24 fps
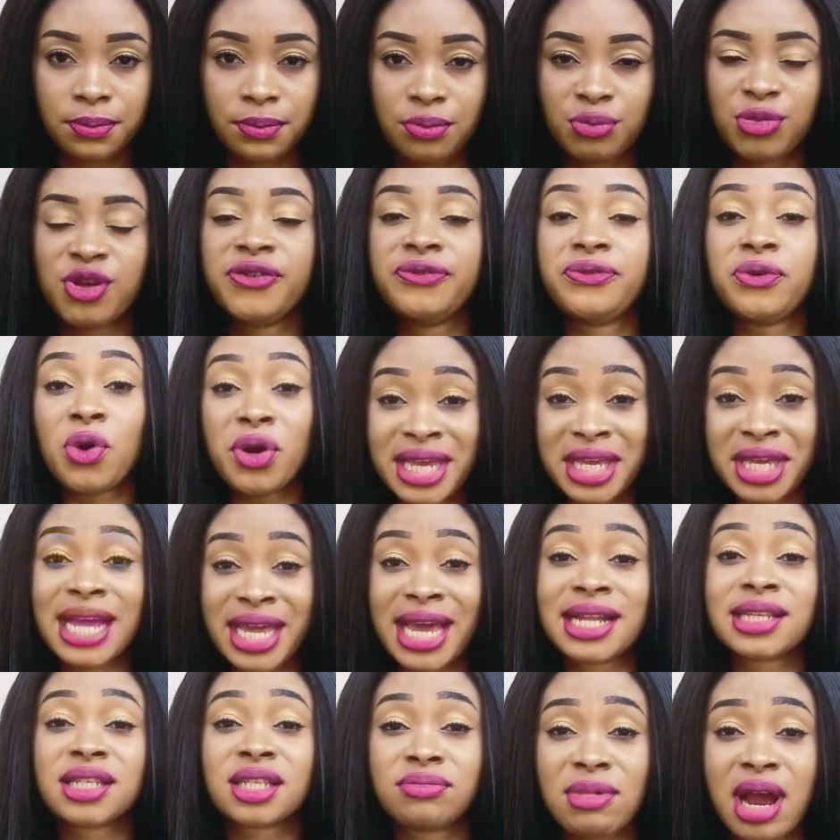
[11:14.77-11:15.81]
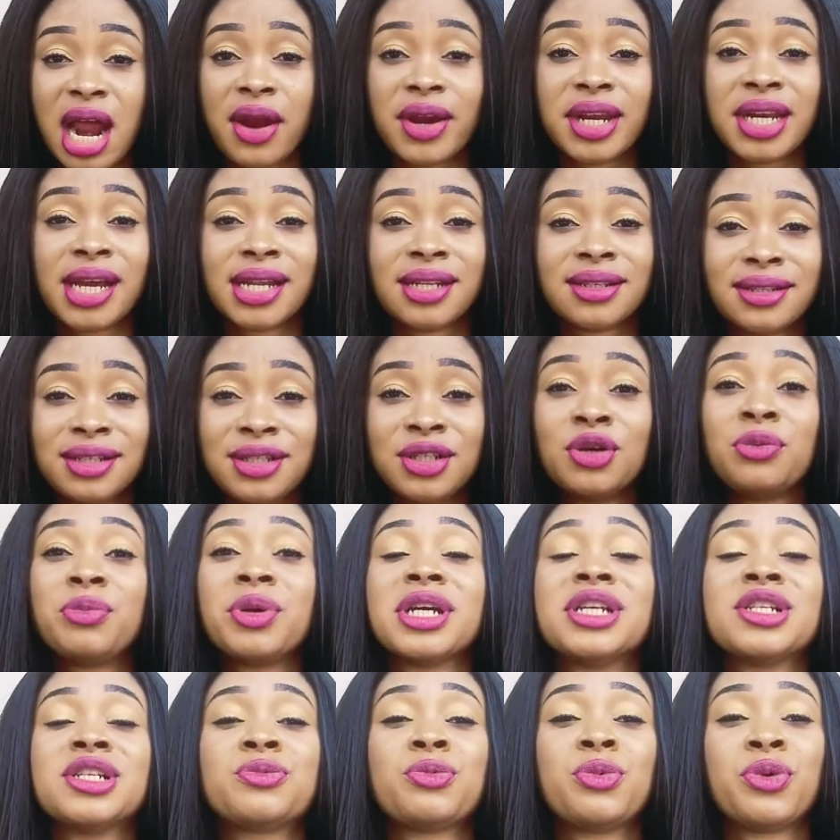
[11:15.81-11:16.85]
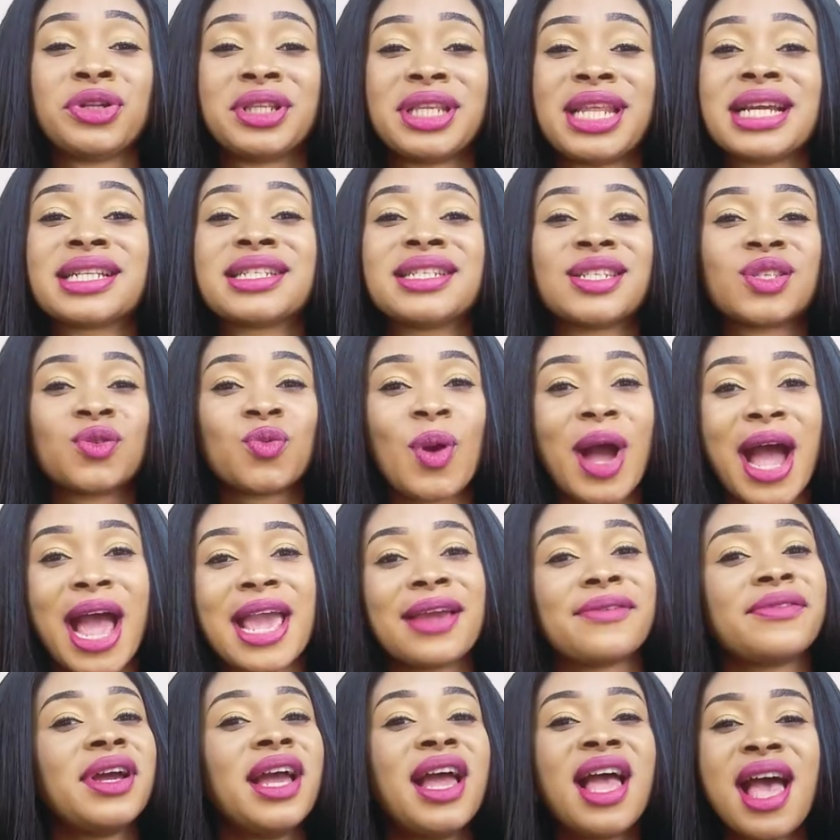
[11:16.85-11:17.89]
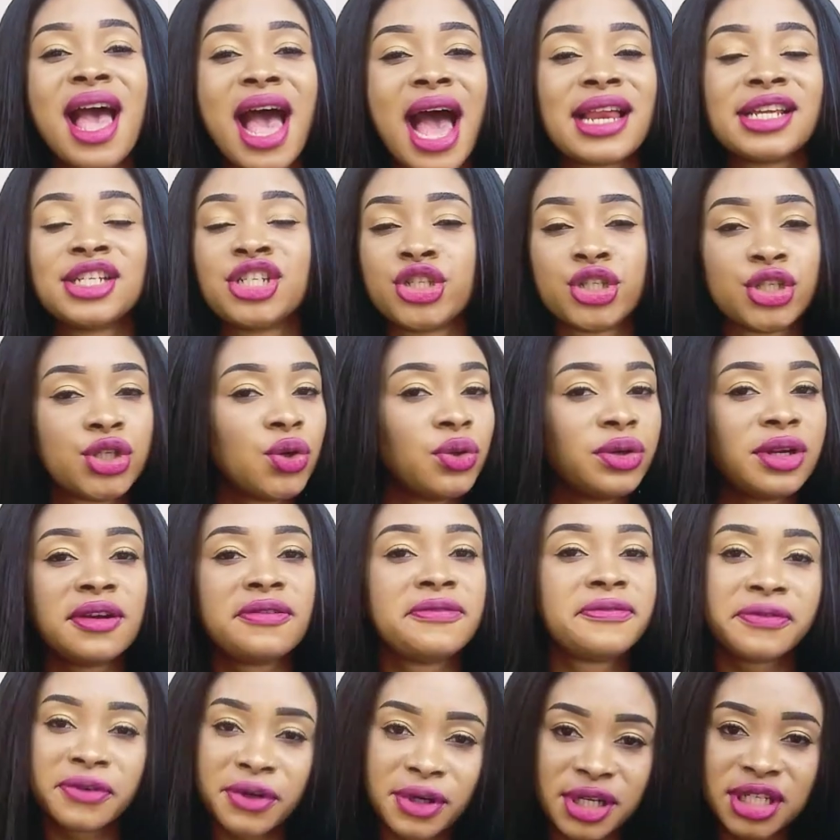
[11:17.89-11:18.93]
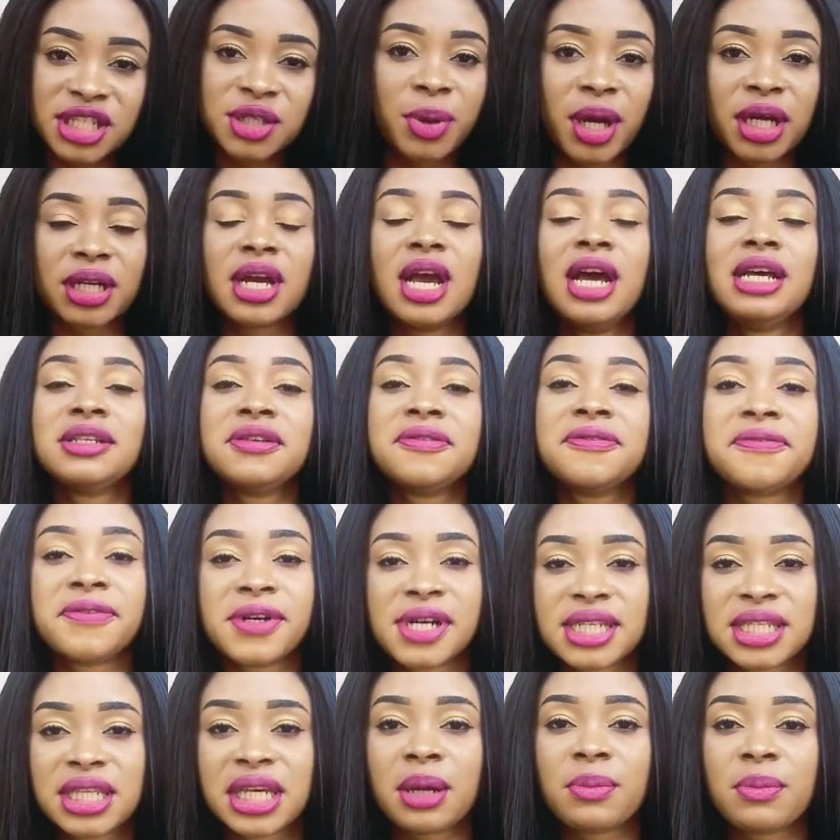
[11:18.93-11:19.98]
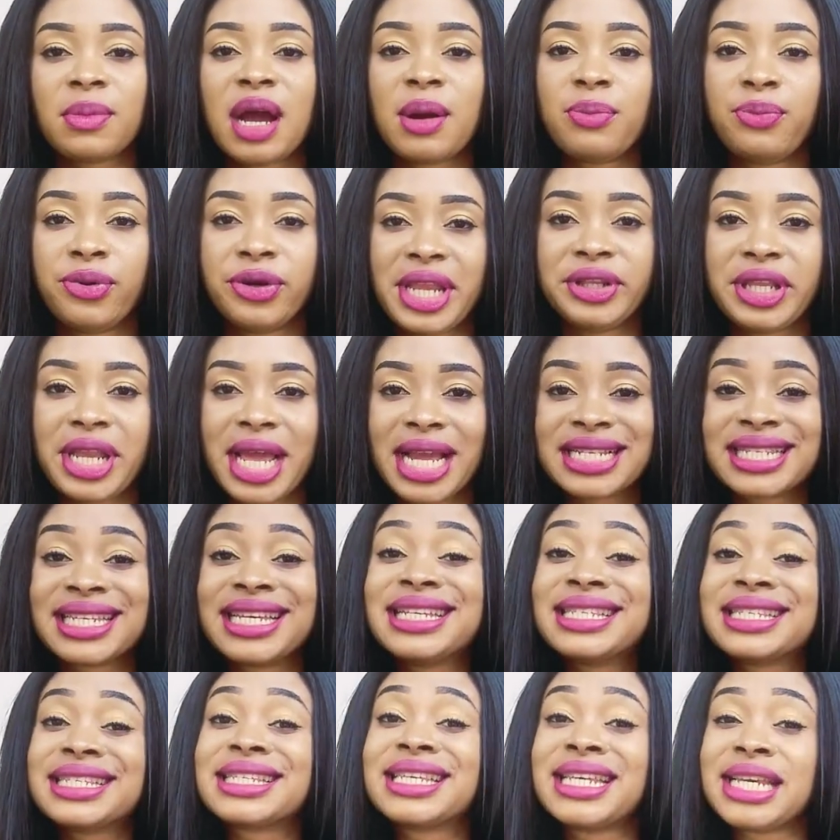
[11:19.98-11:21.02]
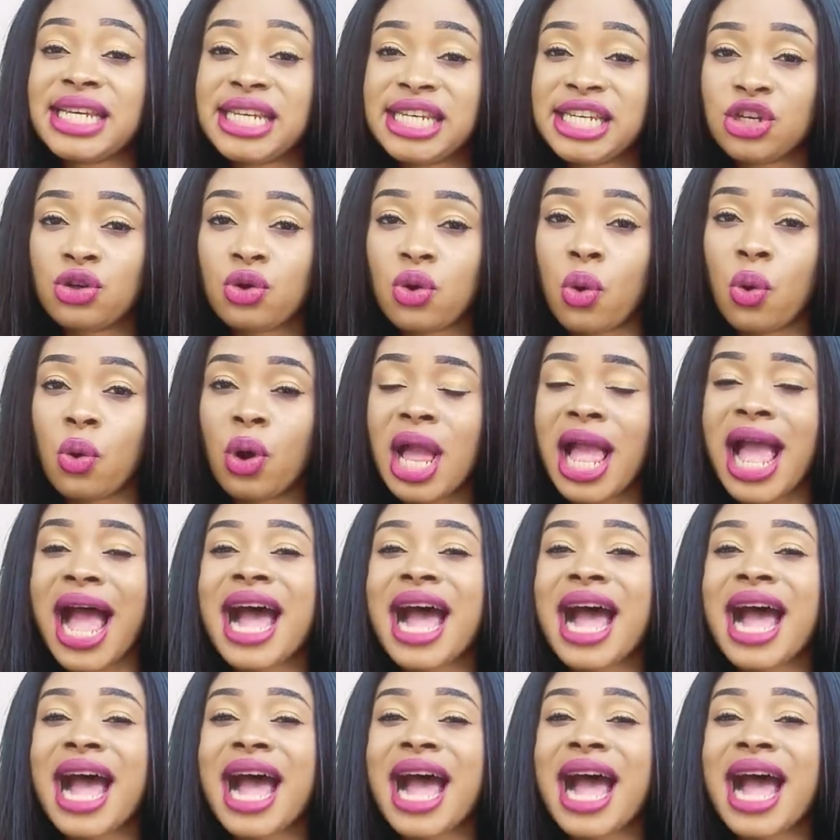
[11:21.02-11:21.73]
before he gets married and, you know, begins to protect his wife and his children first. But the first thing a man protects is his ego.